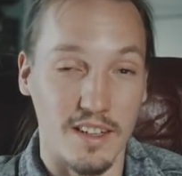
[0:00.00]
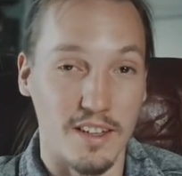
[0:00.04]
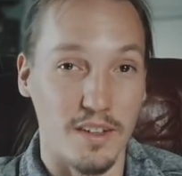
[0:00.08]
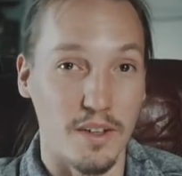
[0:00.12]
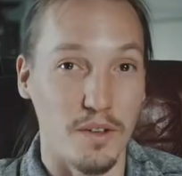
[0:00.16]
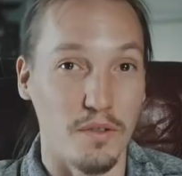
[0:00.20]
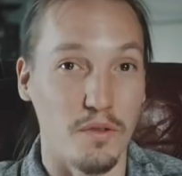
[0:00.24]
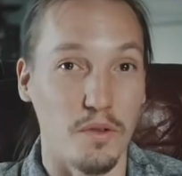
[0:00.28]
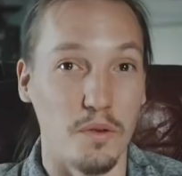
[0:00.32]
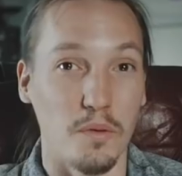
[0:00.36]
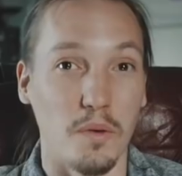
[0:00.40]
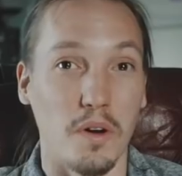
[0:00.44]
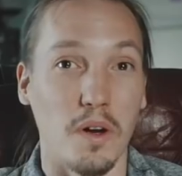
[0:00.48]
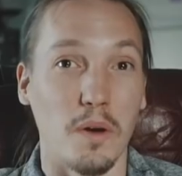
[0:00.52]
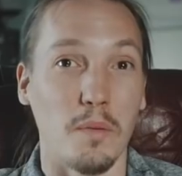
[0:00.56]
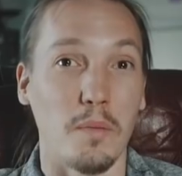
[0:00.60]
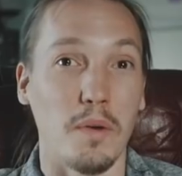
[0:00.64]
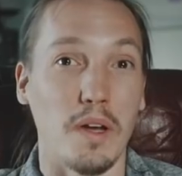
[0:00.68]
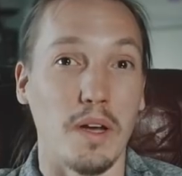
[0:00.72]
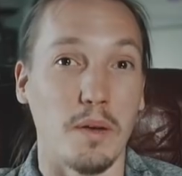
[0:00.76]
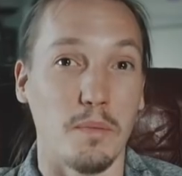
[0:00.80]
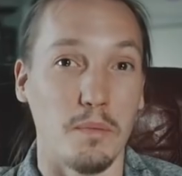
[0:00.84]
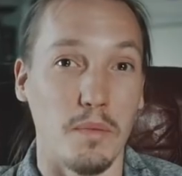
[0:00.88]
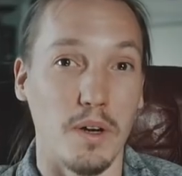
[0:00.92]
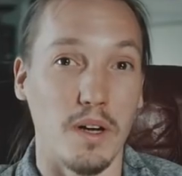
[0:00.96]
If you want to
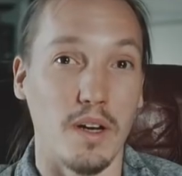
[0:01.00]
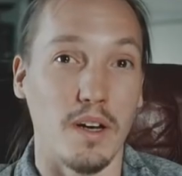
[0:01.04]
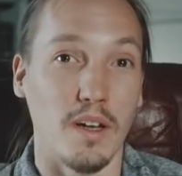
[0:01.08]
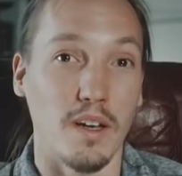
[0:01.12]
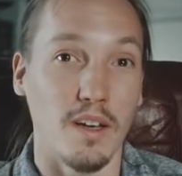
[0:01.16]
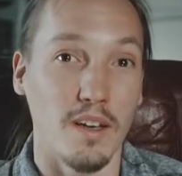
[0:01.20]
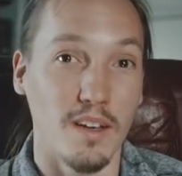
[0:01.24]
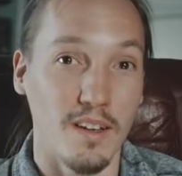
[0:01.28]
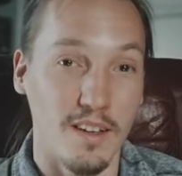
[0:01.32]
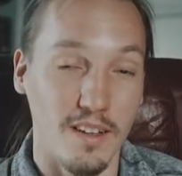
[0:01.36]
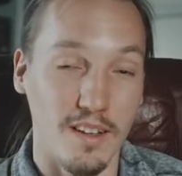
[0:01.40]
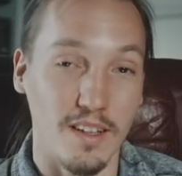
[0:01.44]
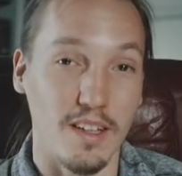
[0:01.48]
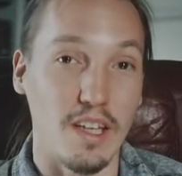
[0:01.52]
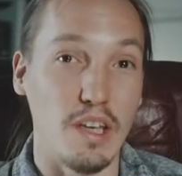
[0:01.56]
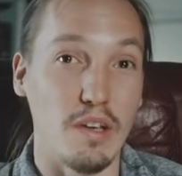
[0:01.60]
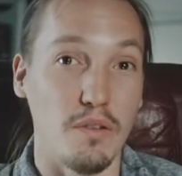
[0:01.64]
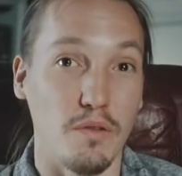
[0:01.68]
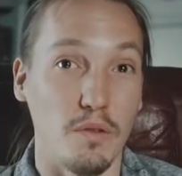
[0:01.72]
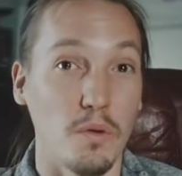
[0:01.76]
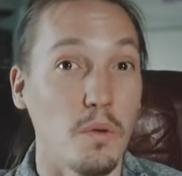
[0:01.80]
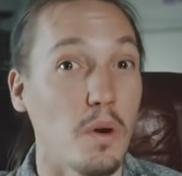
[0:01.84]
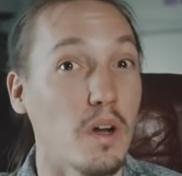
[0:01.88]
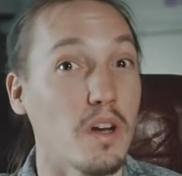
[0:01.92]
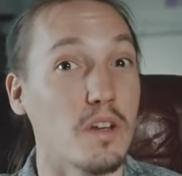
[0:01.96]
make money,
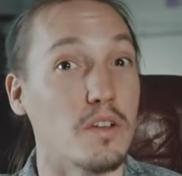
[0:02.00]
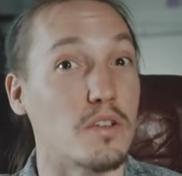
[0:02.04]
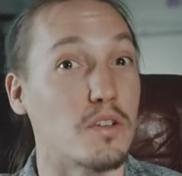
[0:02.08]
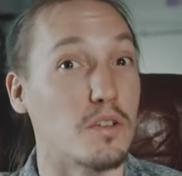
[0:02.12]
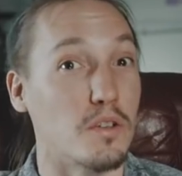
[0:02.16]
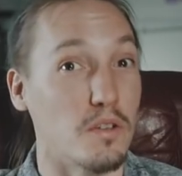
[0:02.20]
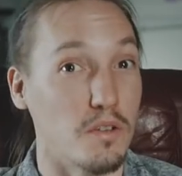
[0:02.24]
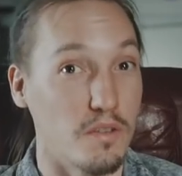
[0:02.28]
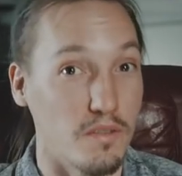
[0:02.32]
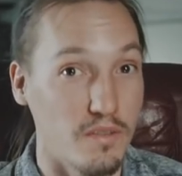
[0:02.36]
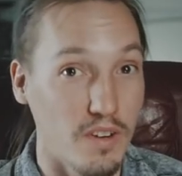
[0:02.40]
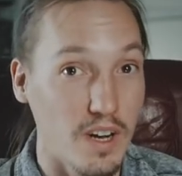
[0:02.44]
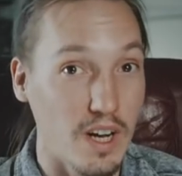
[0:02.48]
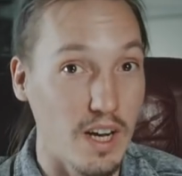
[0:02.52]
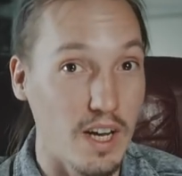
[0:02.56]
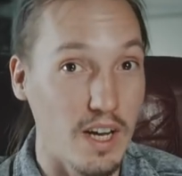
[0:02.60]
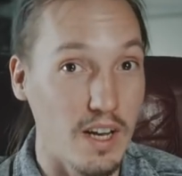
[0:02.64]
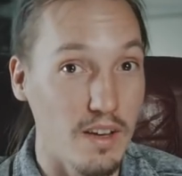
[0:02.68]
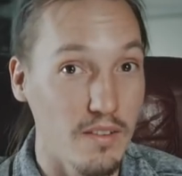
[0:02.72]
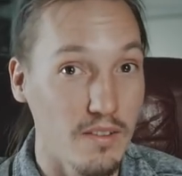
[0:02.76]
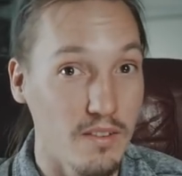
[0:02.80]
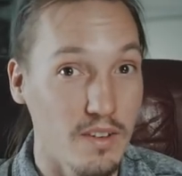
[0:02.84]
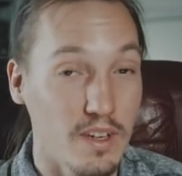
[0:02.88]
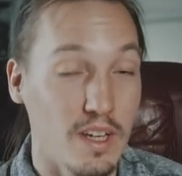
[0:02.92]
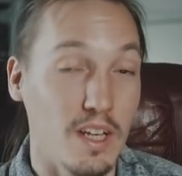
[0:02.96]
if you want to
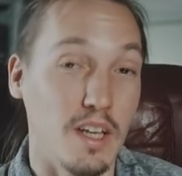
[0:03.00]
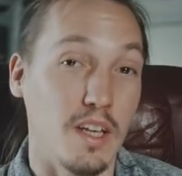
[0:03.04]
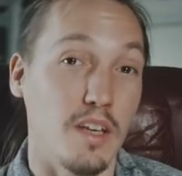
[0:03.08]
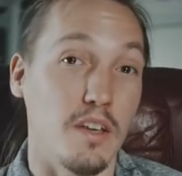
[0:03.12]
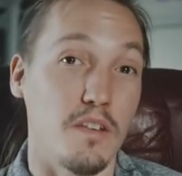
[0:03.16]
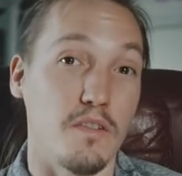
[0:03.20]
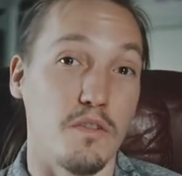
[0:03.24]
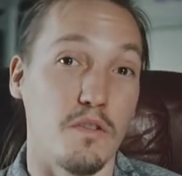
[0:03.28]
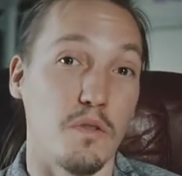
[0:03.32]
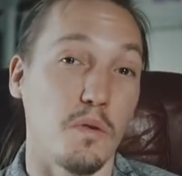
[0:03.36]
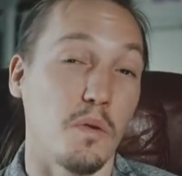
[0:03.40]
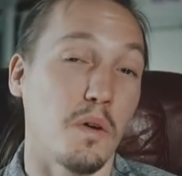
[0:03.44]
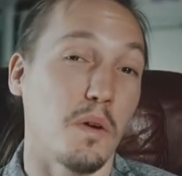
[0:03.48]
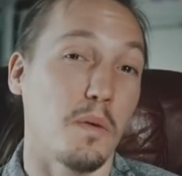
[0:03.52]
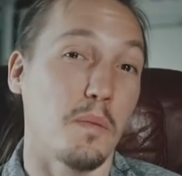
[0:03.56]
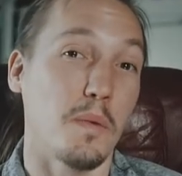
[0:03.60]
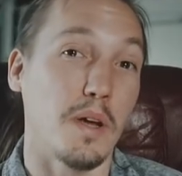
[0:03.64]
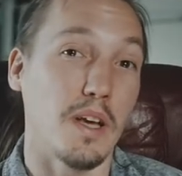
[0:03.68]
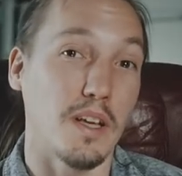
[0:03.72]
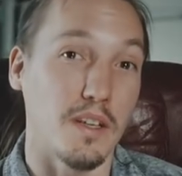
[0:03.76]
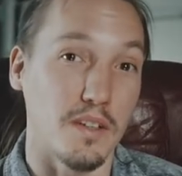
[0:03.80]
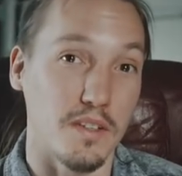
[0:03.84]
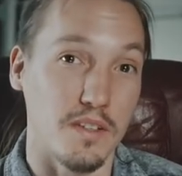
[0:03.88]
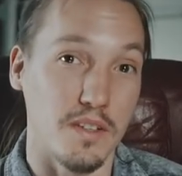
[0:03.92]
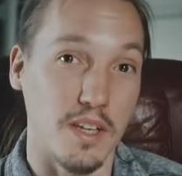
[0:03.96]
survive, if you want to
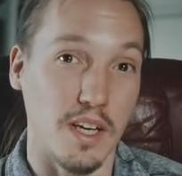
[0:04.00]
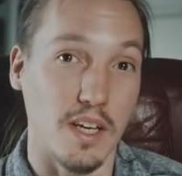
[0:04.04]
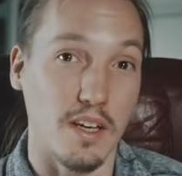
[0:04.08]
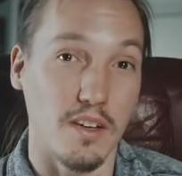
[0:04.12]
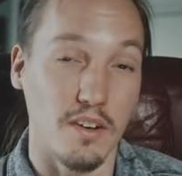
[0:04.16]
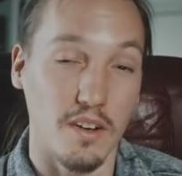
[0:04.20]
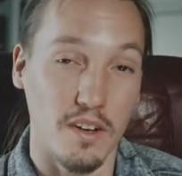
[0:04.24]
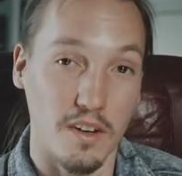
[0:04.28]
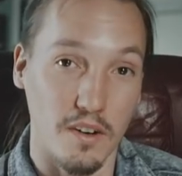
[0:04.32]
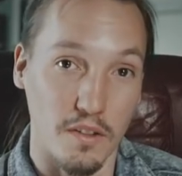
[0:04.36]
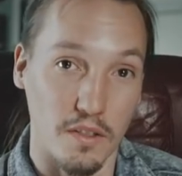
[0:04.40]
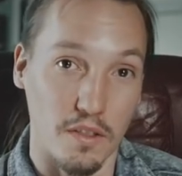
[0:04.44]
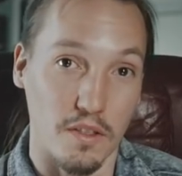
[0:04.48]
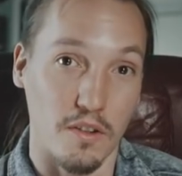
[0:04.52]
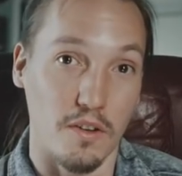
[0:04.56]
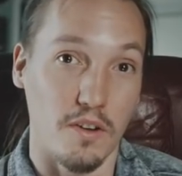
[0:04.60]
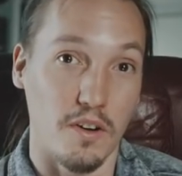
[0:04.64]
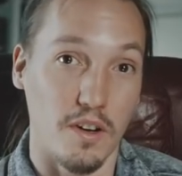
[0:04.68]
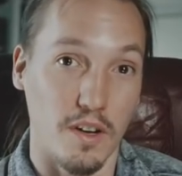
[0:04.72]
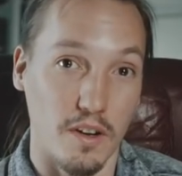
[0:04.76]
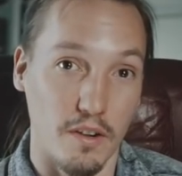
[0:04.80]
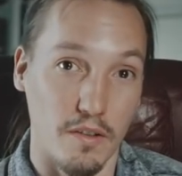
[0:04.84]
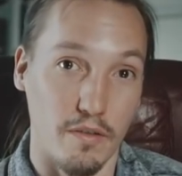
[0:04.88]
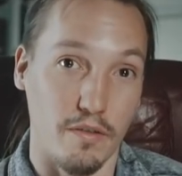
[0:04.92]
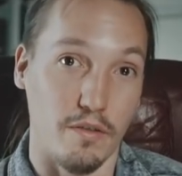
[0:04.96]
make a second and a
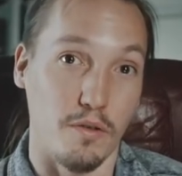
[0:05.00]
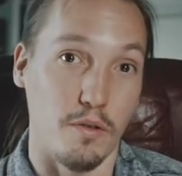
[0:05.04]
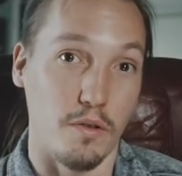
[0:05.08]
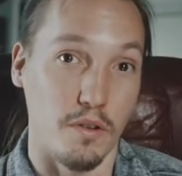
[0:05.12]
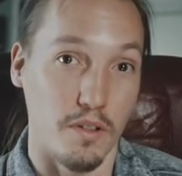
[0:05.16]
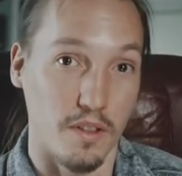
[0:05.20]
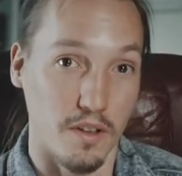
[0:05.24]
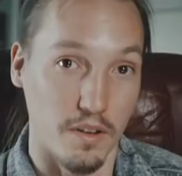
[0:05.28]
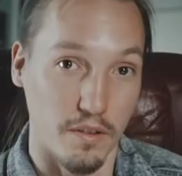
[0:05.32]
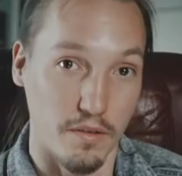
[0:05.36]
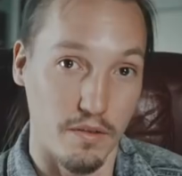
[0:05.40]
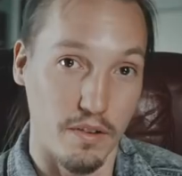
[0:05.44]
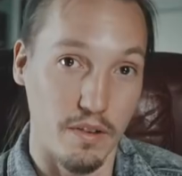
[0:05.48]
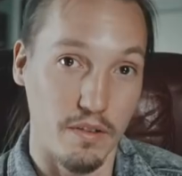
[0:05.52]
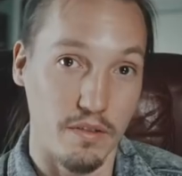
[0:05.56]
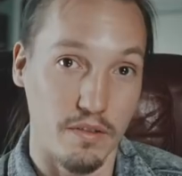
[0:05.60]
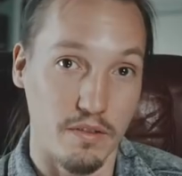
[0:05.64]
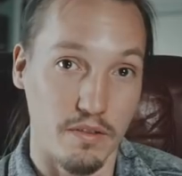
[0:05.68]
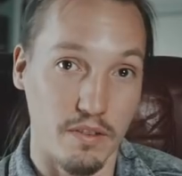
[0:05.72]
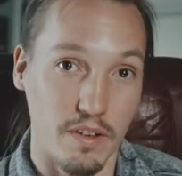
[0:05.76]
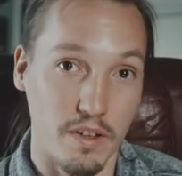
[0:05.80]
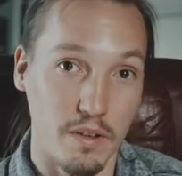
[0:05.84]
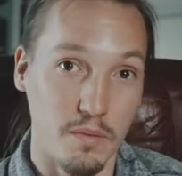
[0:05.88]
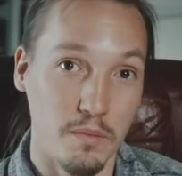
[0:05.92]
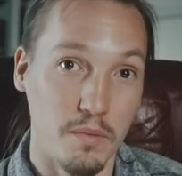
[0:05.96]
third and a fourth and a fifth
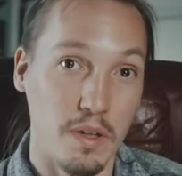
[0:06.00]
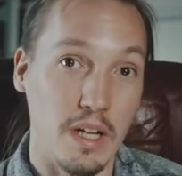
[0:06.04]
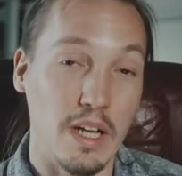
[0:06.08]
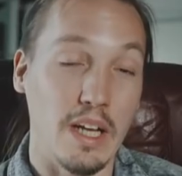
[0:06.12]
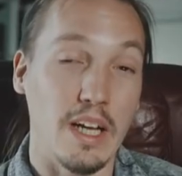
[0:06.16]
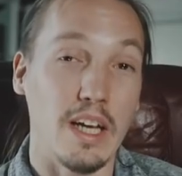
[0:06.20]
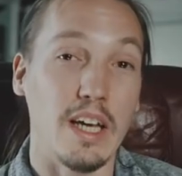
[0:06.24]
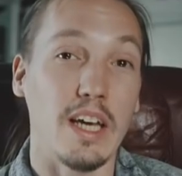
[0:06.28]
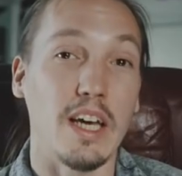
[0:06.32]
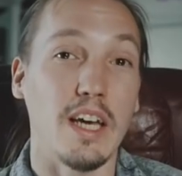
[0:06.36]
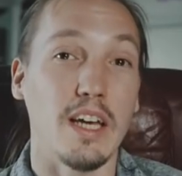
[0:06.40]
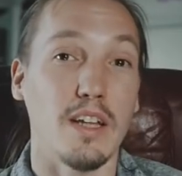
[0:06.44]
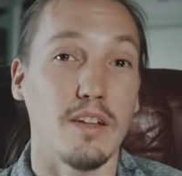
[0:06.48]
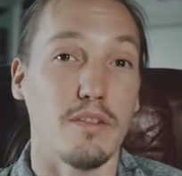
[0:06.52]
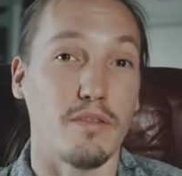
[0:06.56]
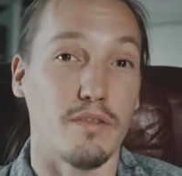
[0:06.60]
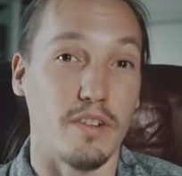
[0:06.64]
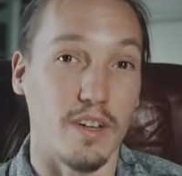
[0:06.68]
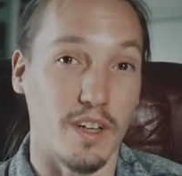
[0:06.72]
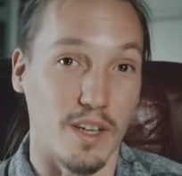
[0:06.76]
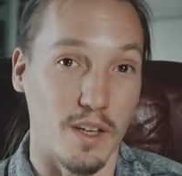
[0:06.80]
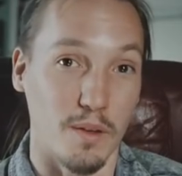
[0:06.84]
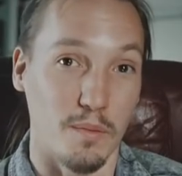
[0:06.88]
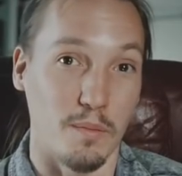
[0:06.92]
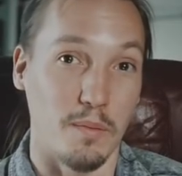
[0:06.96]
film, it
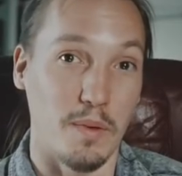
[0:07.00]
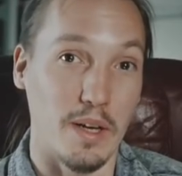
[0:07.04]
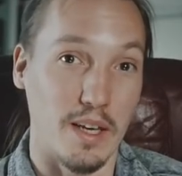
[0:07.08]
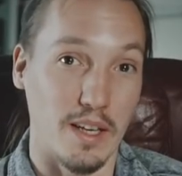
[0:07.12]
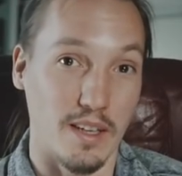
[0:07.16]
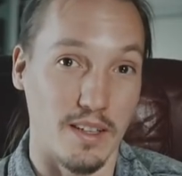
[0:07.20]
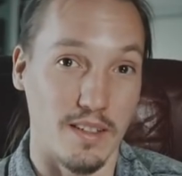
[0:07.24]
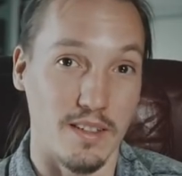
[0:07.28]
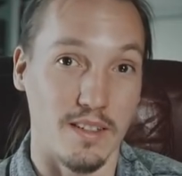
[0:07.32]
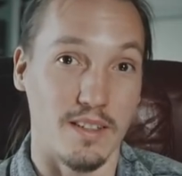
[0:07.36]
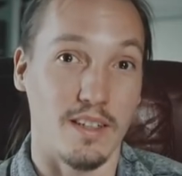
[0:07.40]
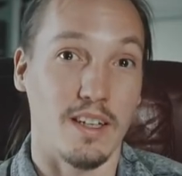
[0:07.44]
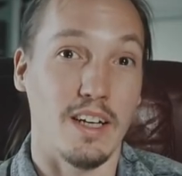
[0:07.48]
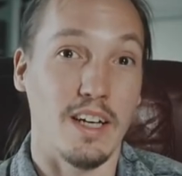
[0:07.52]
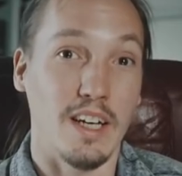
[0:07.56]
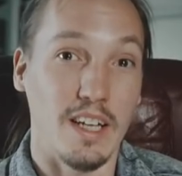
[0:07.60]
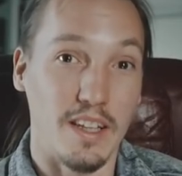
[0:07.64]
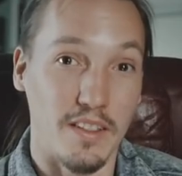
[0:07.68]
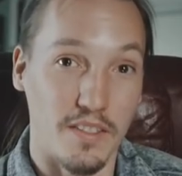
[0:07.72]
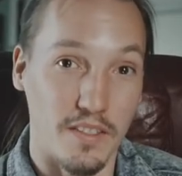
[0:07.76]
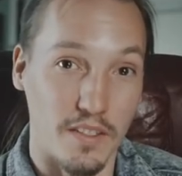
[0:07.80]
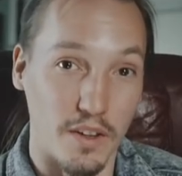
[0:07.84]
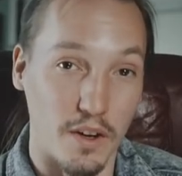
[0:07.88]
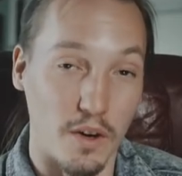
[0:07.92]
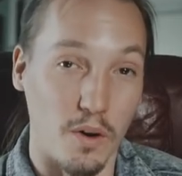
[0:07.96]
fucking makes
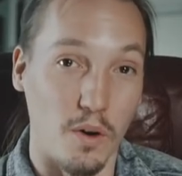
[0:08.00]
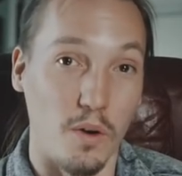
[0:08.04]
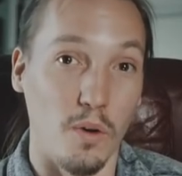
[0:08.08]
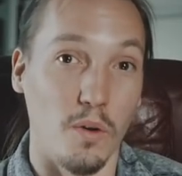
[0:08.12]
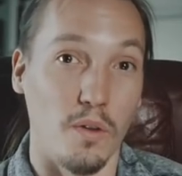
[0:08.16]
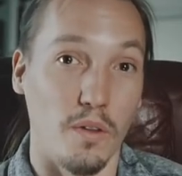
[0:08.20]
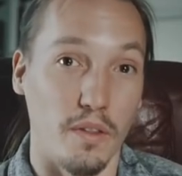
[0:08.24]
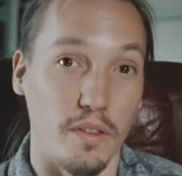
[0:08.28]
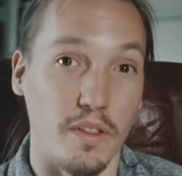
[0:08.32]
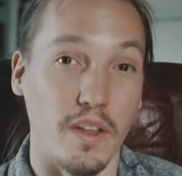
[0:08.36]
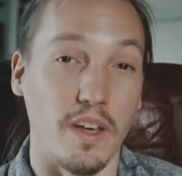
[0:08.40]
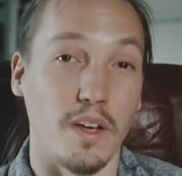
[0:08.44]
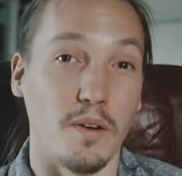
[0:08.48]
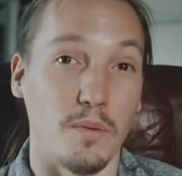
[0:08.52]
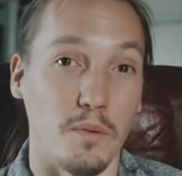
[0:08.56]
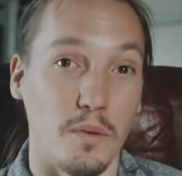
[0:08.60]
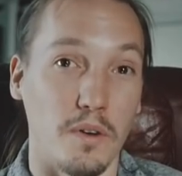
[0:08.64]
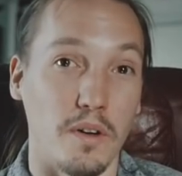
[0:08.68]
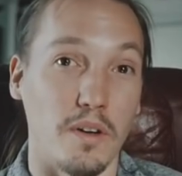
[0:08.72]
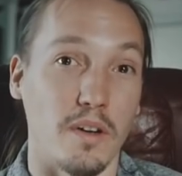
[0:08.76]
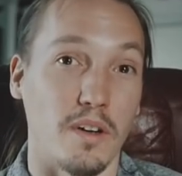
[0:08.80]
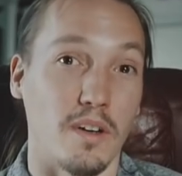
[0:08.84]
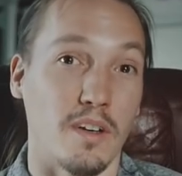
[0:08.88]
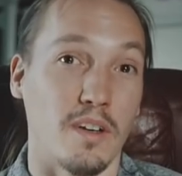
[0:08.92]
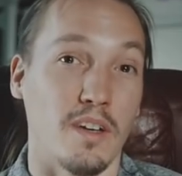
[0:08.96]
the whole thing
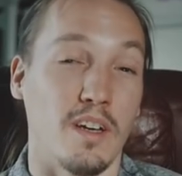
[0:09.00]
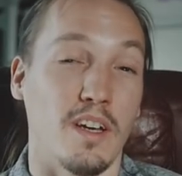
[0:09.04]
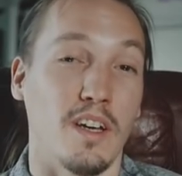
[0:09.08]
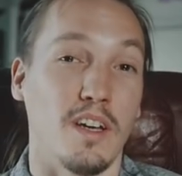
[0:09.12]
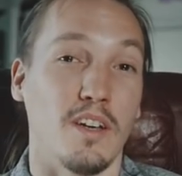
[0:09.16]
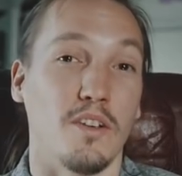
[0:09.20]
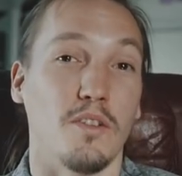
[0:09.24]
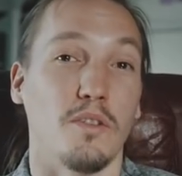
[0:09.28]
work.